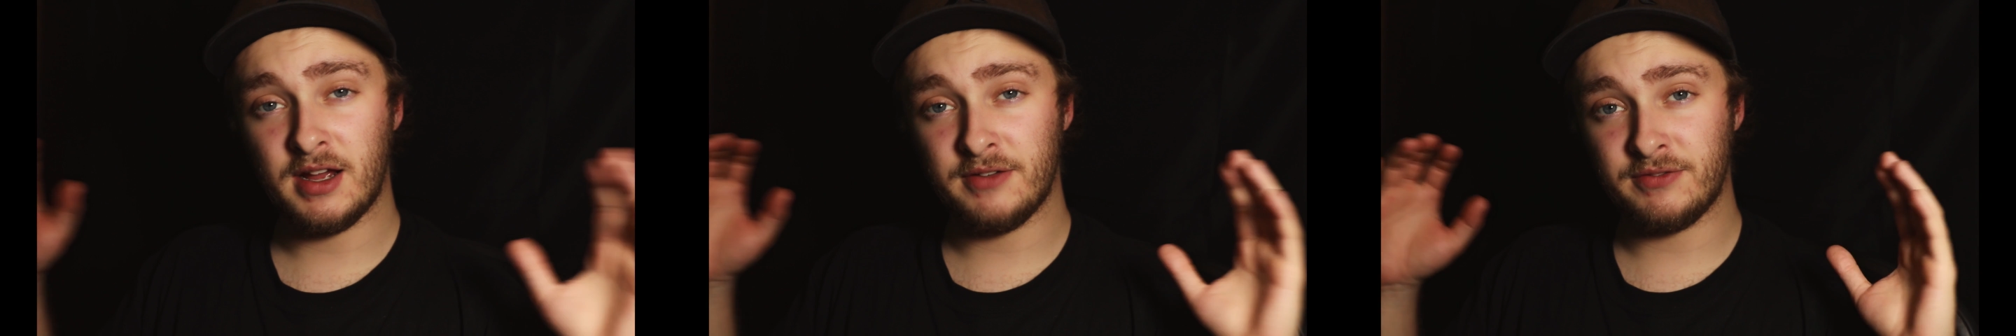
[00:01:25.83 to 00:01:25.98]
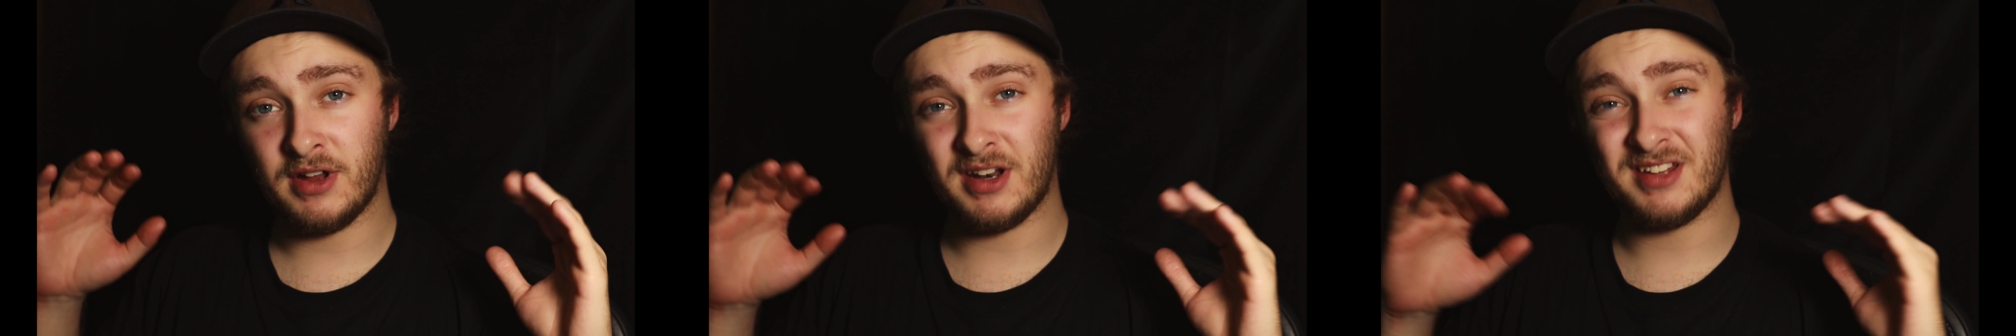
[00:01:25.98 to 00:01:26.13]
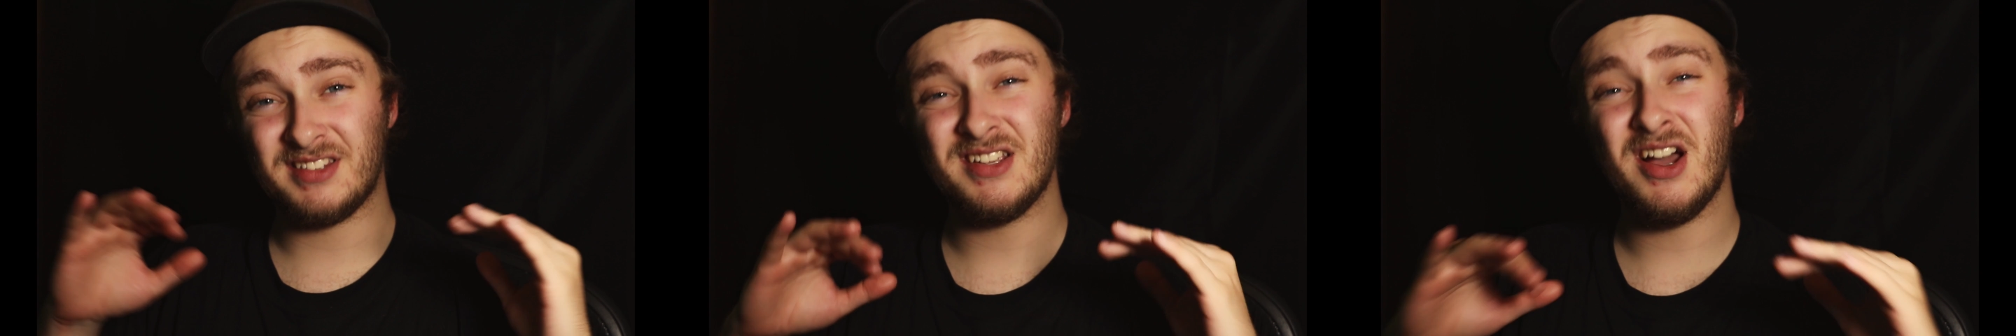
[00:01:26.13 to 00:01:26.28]
I've
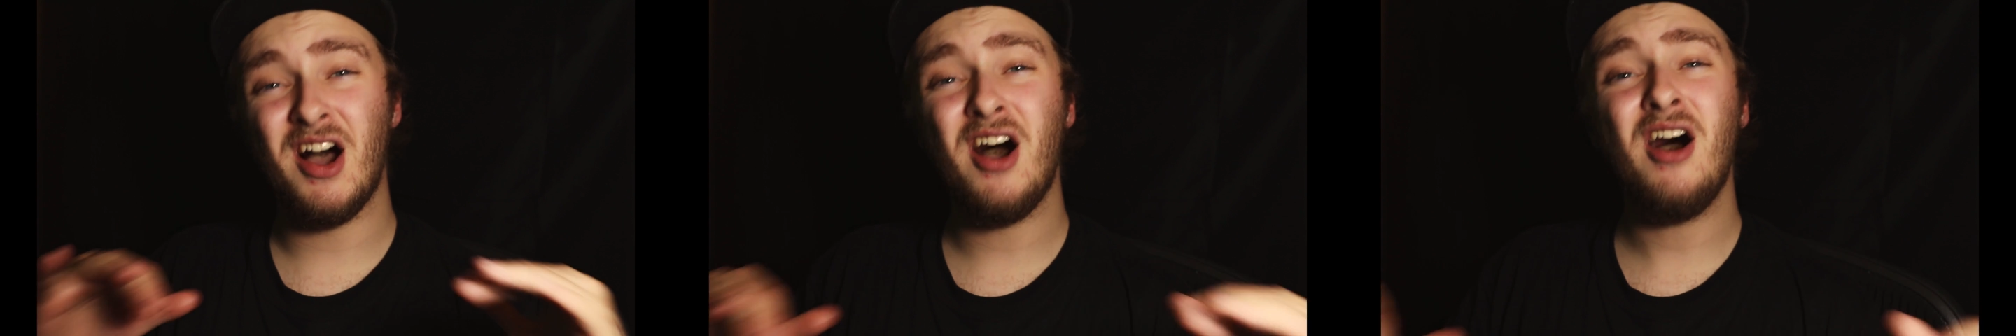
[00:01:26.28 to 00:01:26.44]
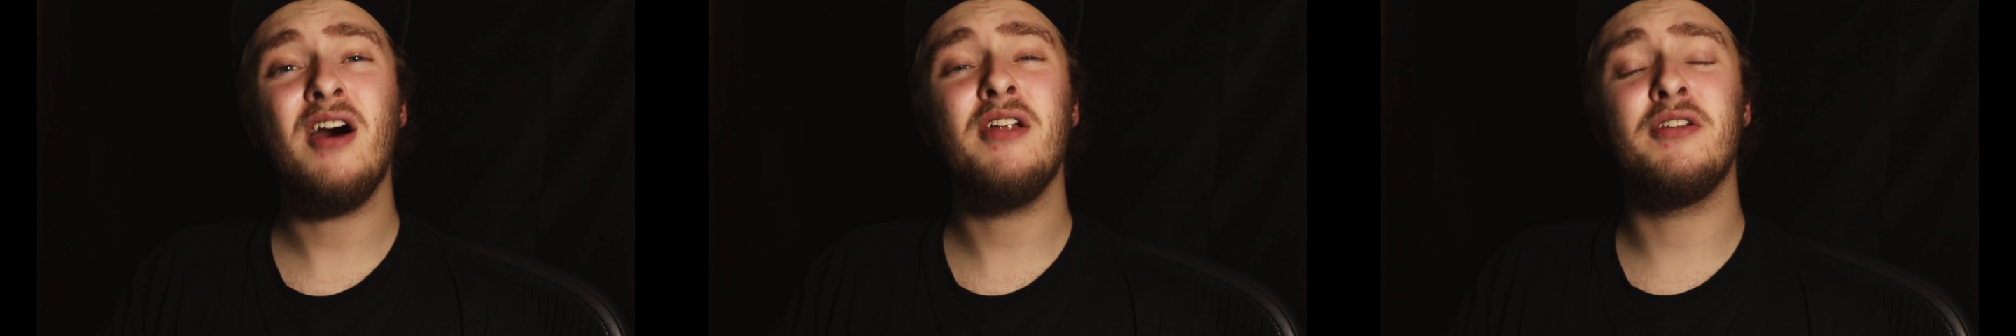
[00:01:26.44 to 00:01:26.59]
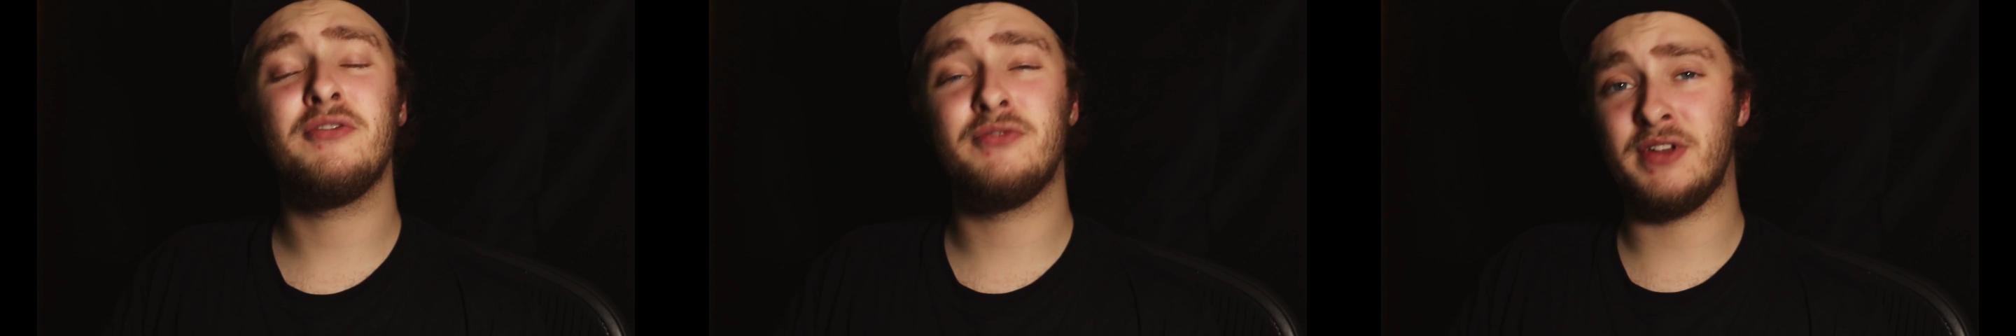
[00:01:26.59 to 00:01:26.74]
got a
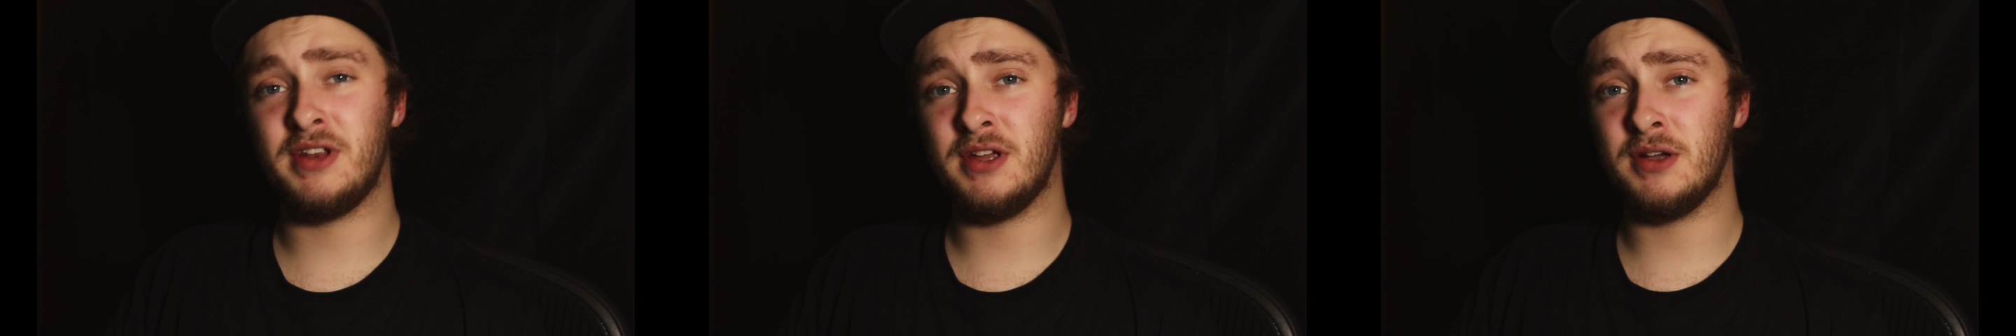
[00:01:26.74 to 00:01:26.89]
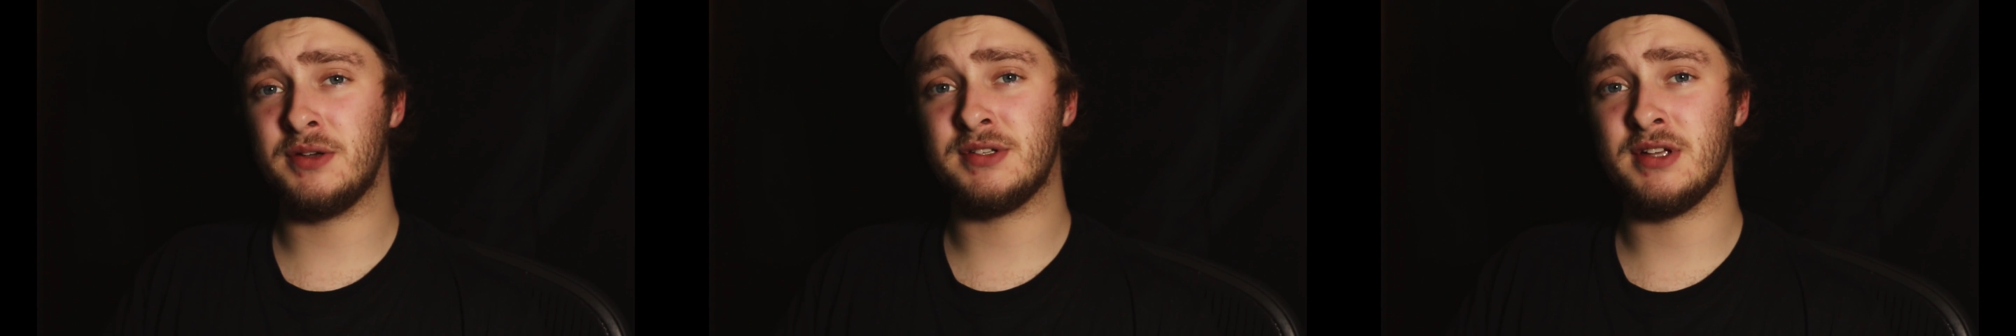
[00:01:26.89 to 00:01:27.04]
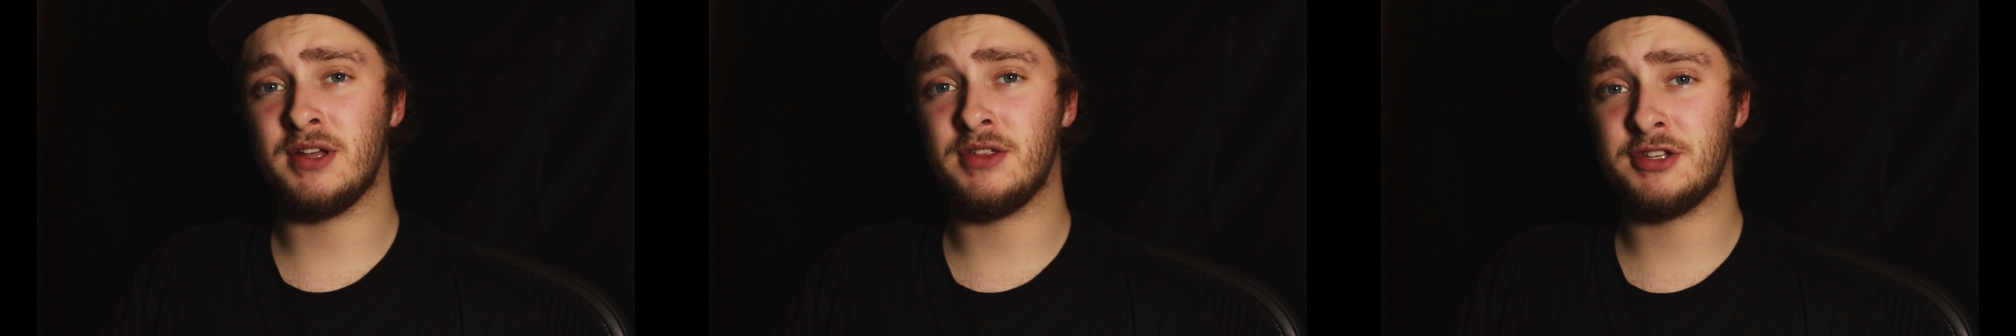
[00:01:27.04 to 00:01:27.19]
ton of
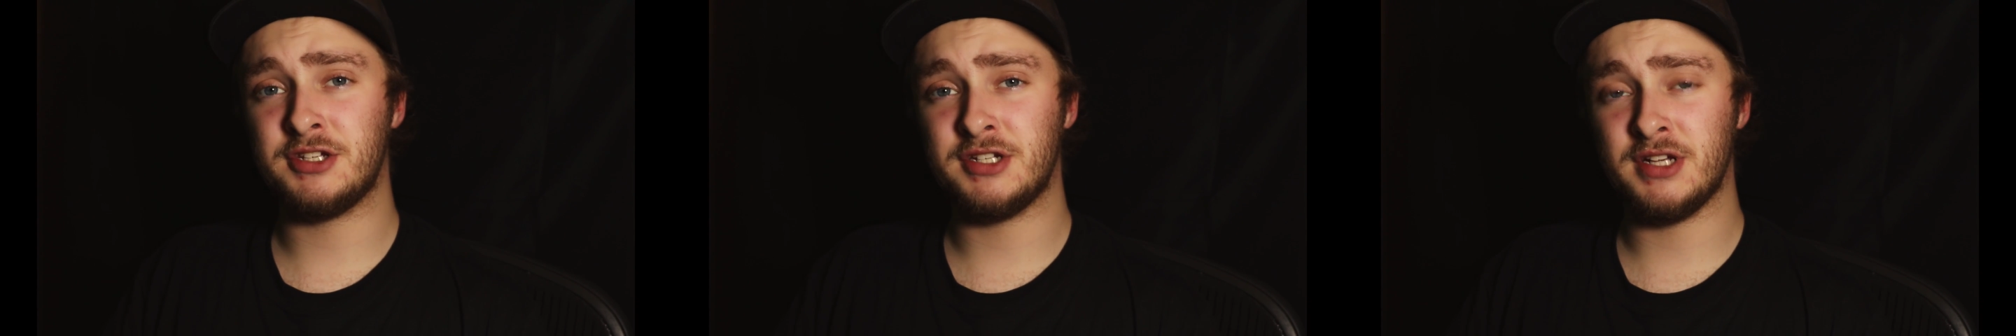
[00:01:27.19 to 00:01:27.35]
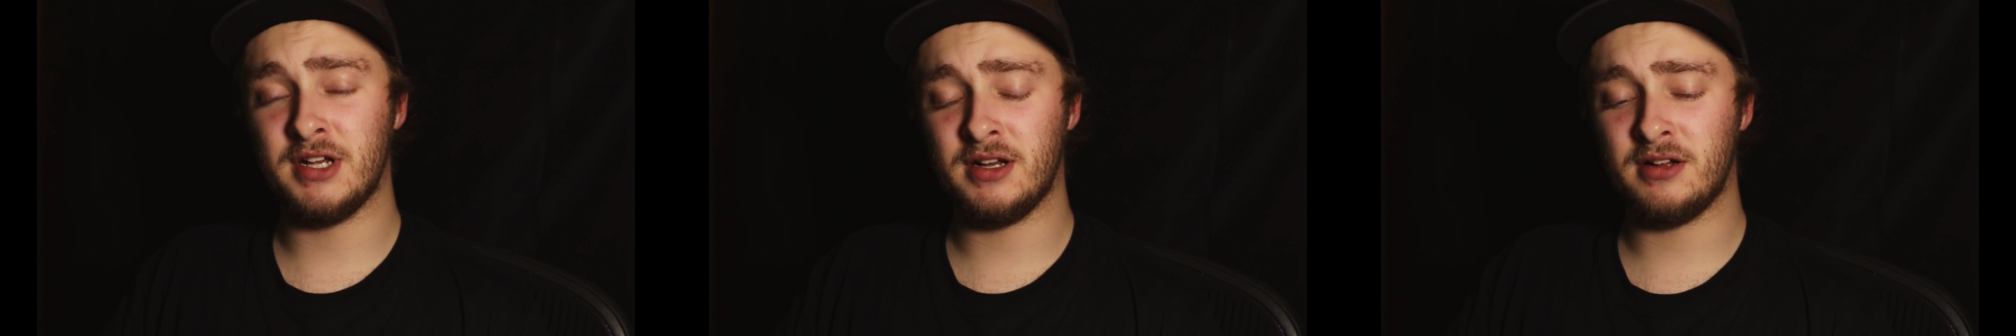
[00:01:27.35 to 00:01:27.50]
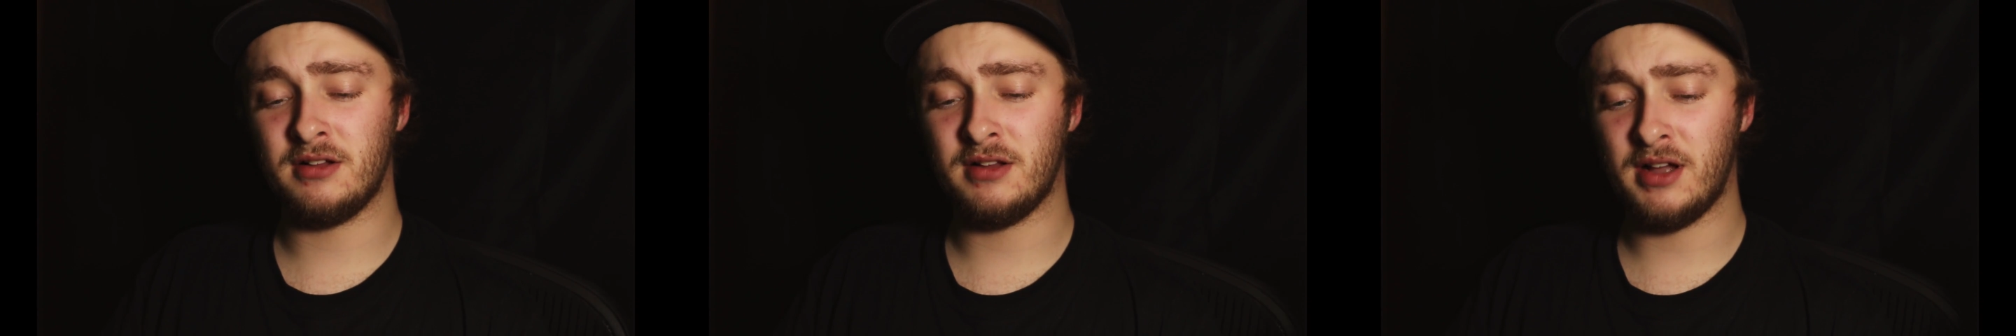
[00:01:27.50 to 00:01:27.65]
videos on the
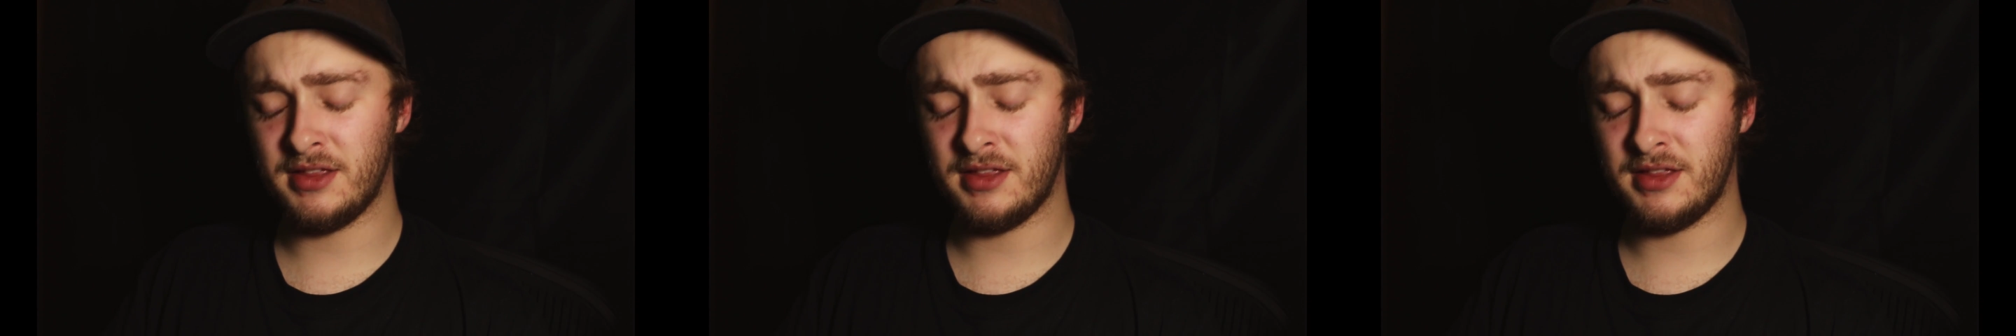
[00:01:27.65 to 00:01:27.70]
channel.